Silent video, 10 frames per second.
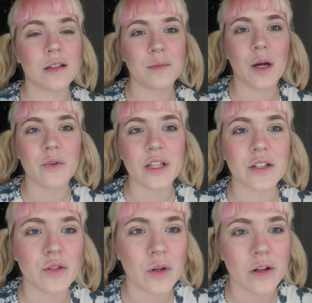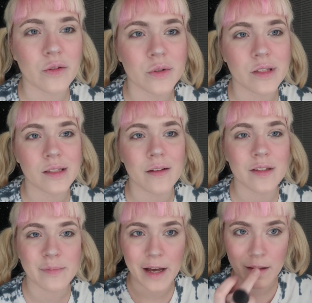I'm not really going to do contour since I have
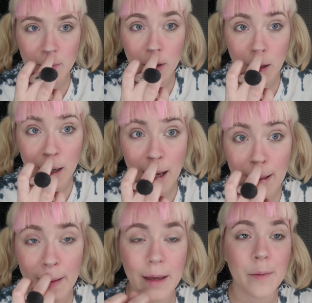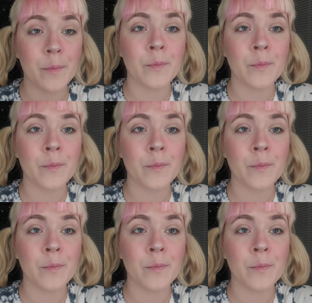this palette, but a lot of highlight.